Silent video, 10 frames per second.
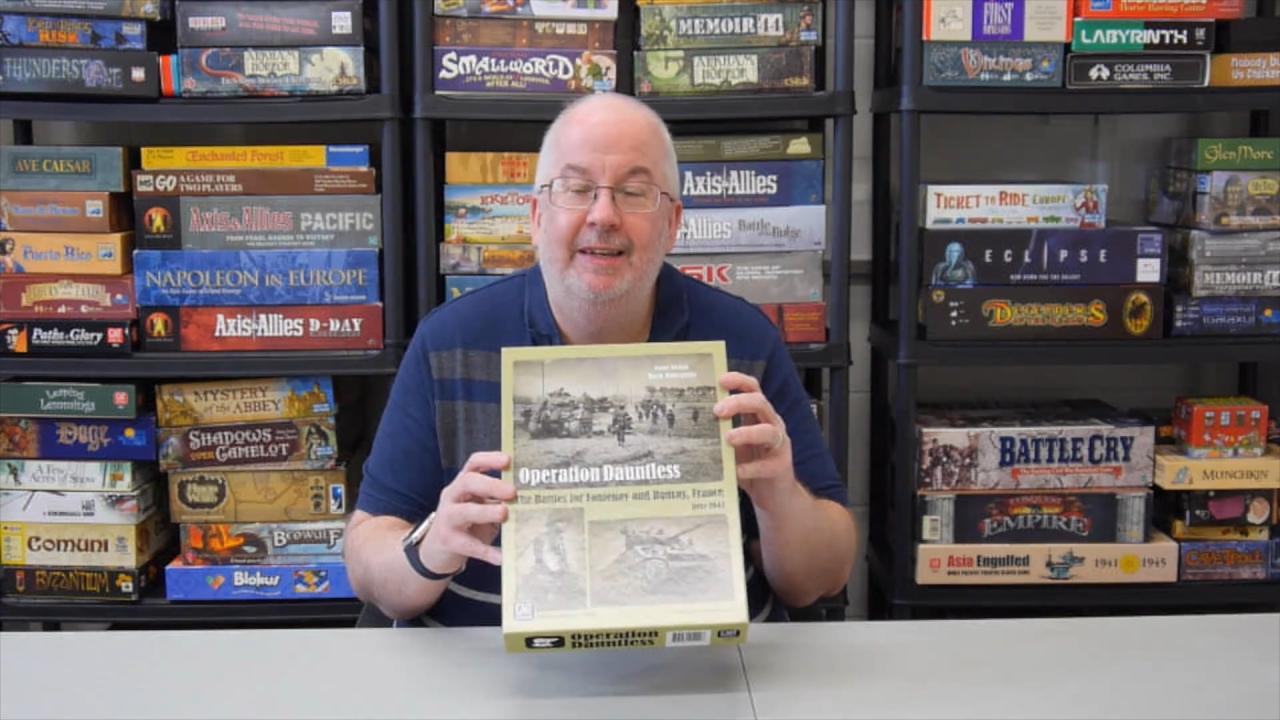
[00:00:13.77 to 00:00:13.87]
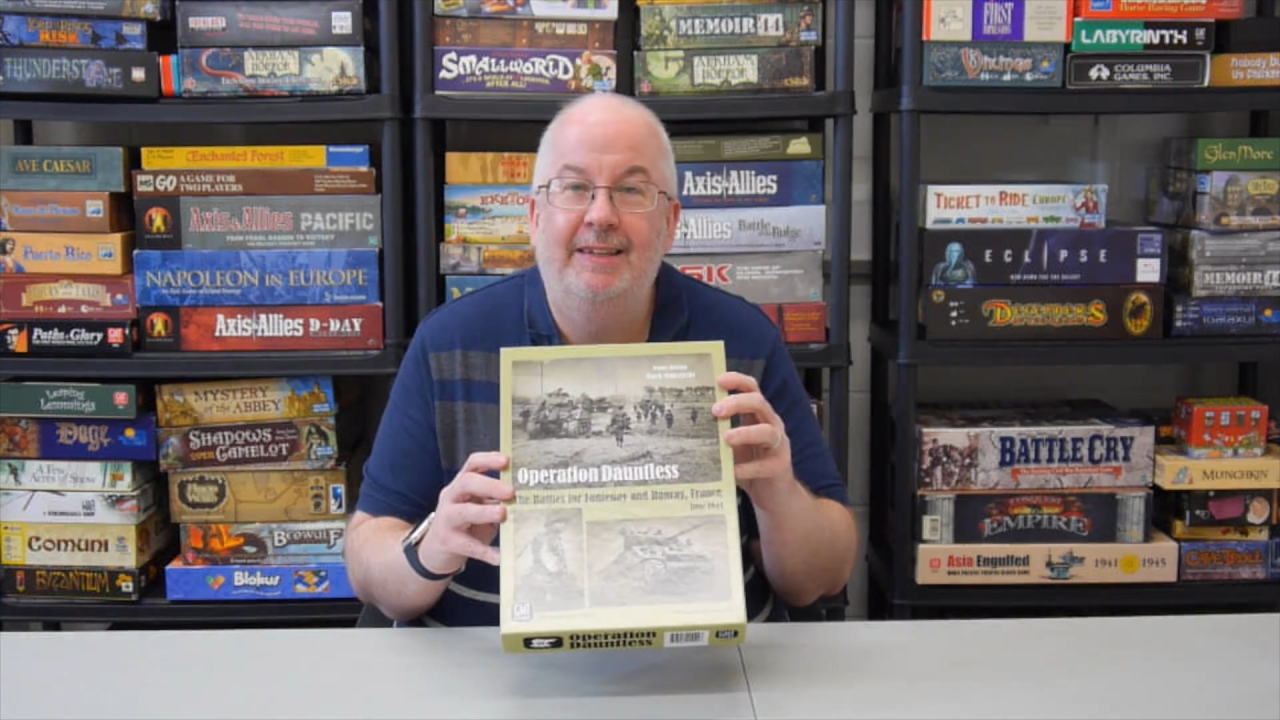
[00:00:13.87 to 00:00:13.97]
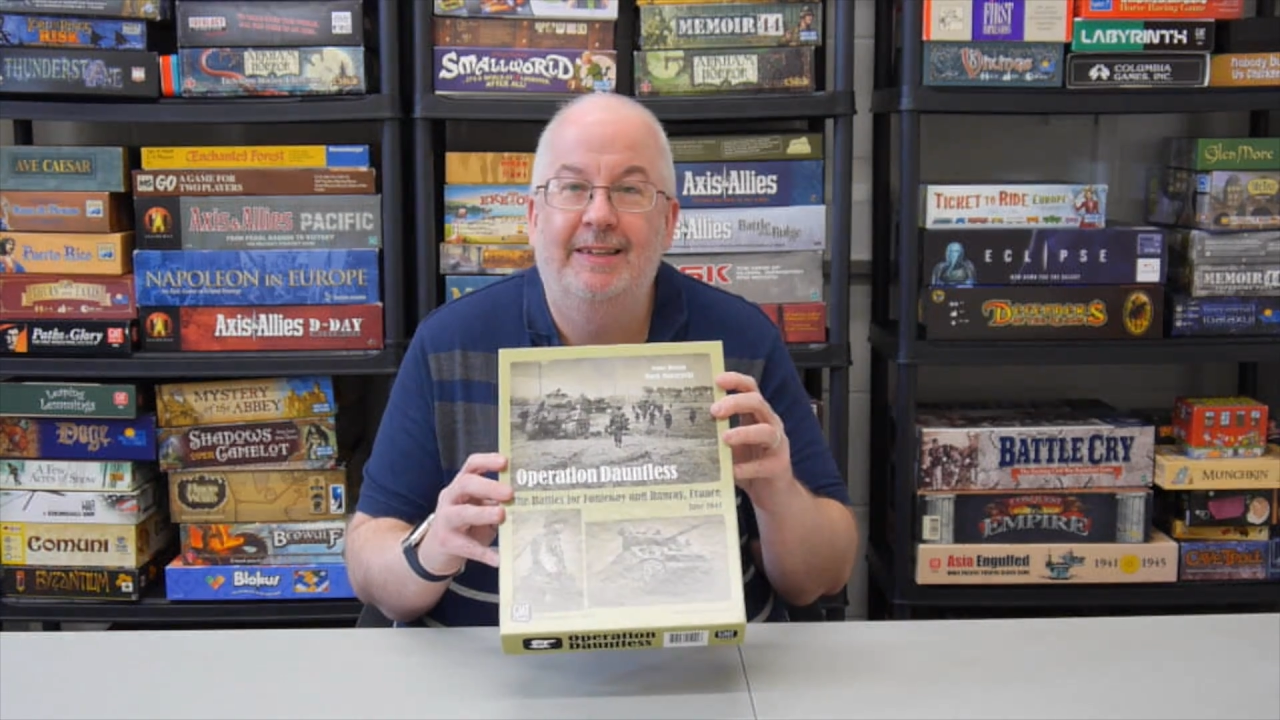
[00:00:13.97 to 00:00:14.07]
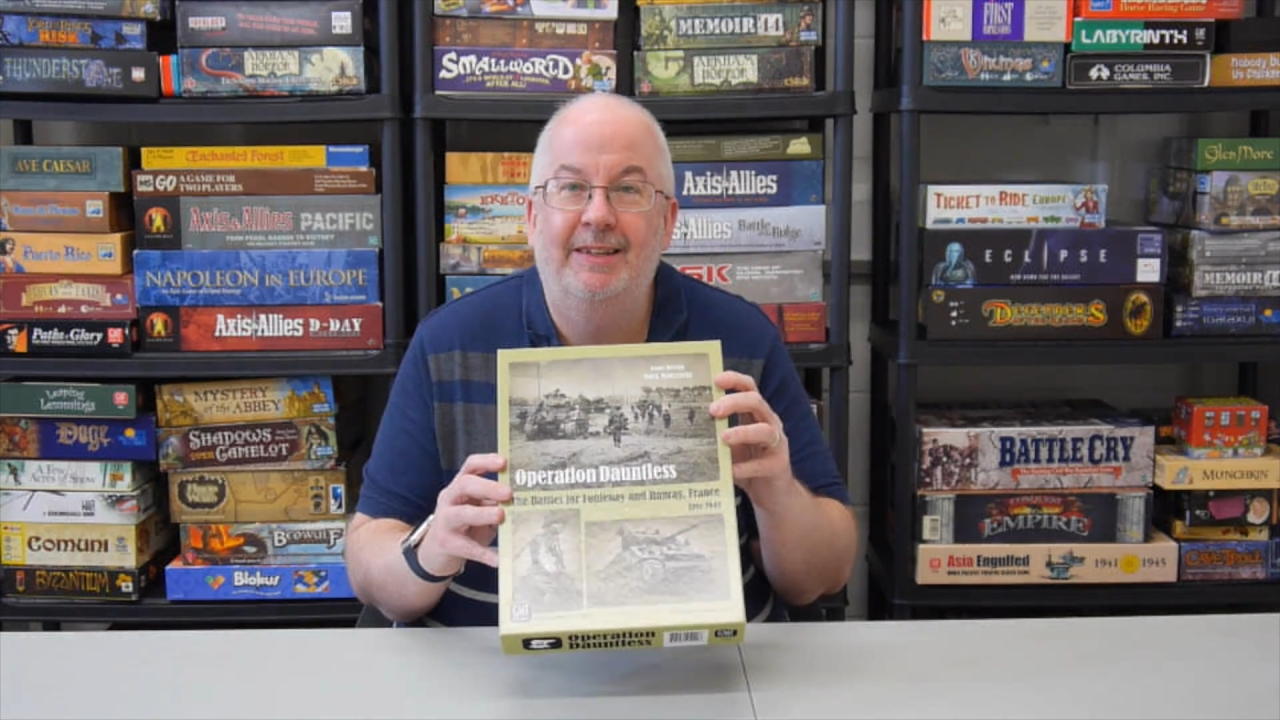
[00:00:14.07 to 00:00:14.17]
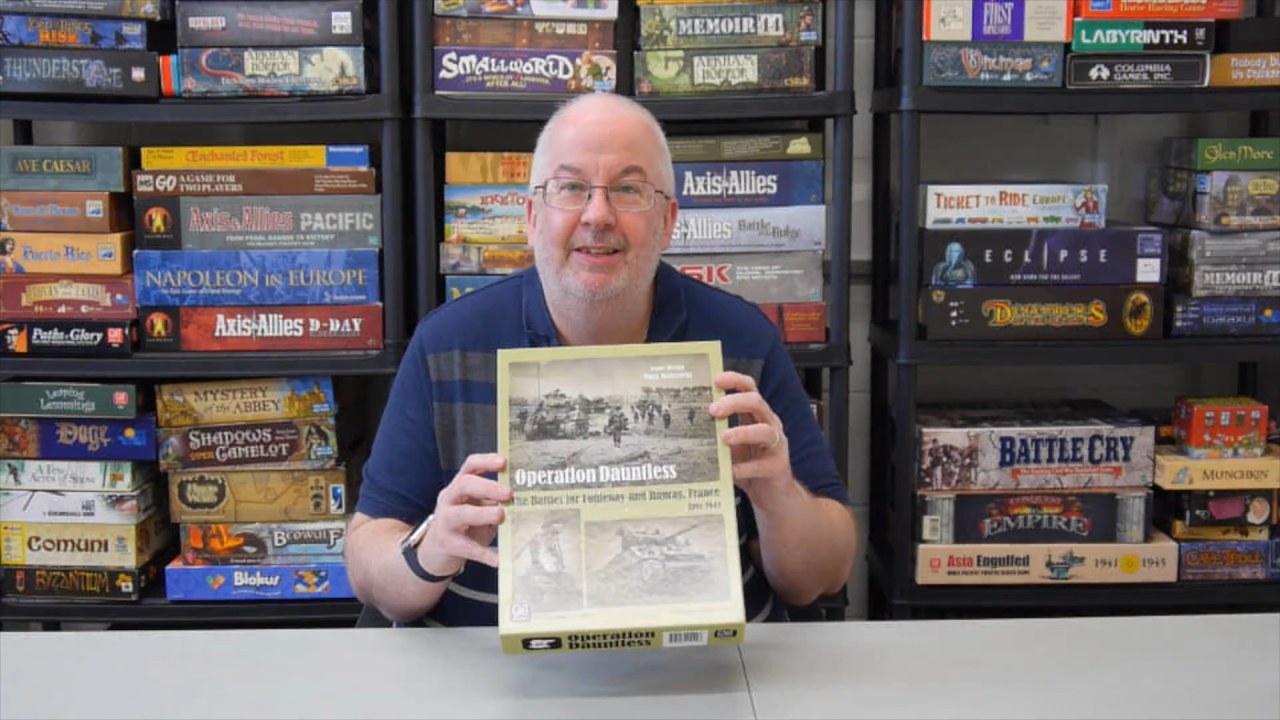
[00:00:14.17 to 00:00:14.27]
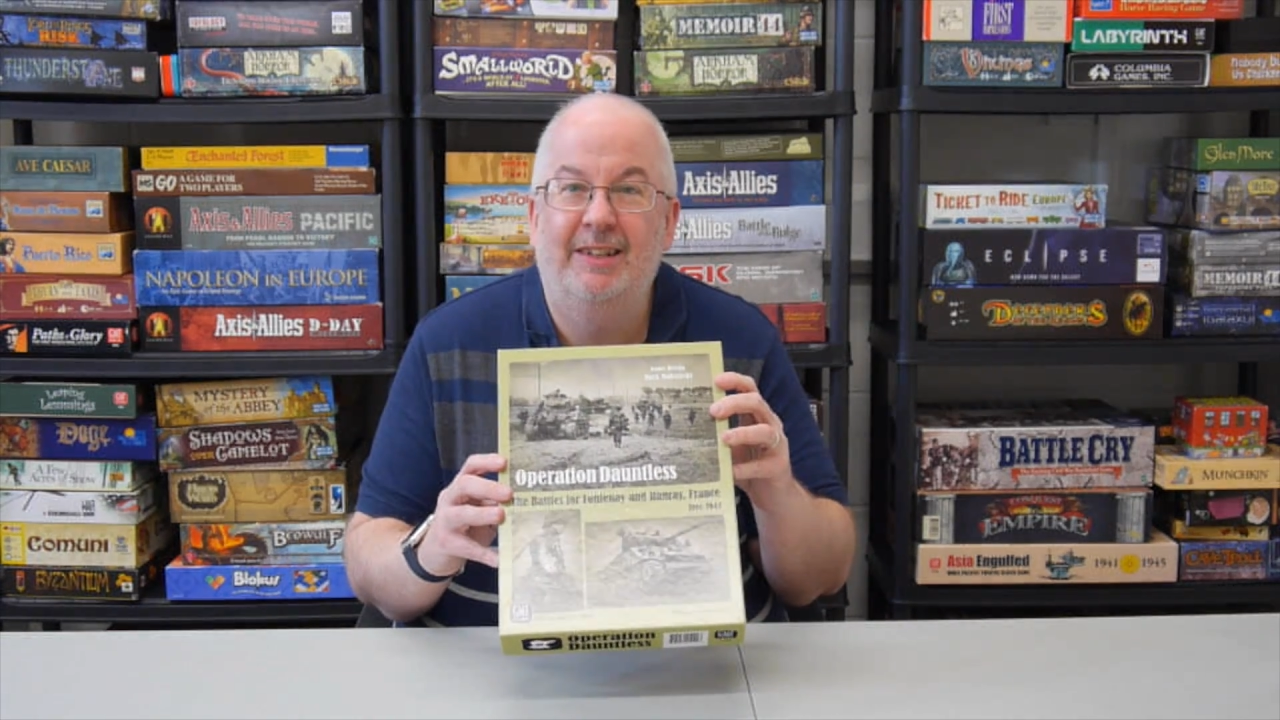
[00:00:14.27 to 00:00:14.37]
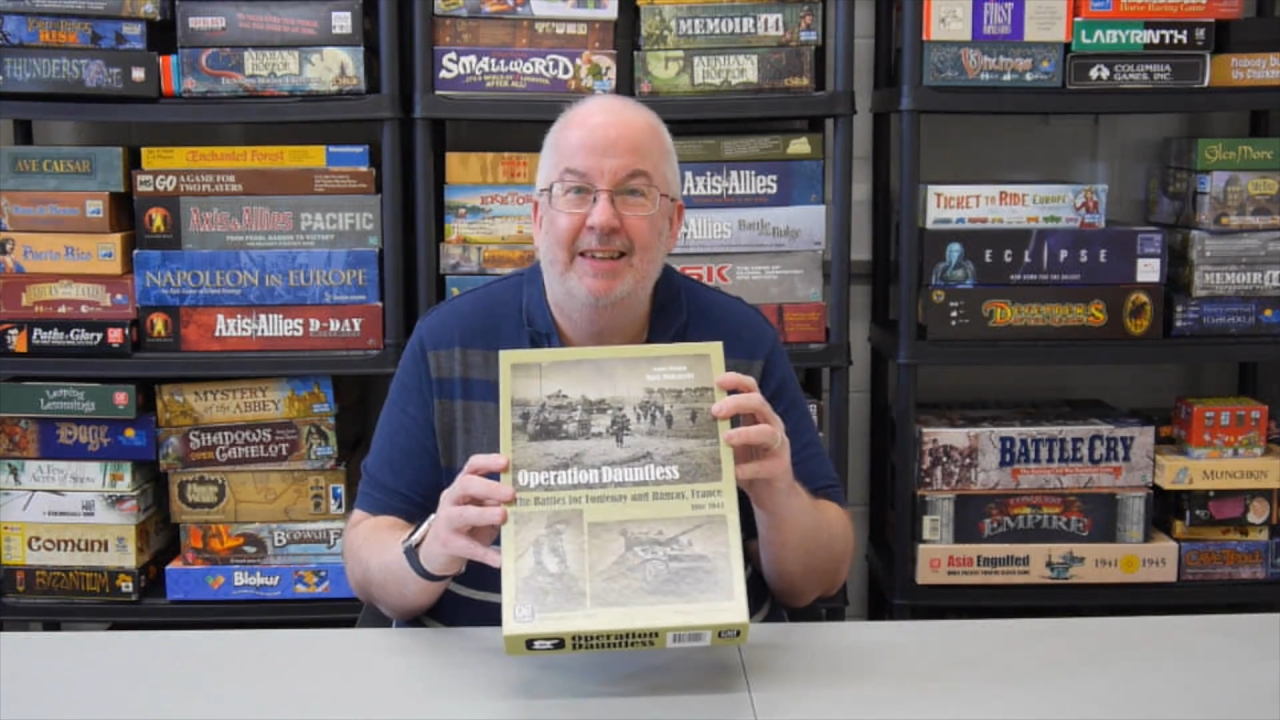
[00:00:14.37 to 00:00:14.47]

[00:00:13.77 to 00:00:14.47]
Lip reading: It's a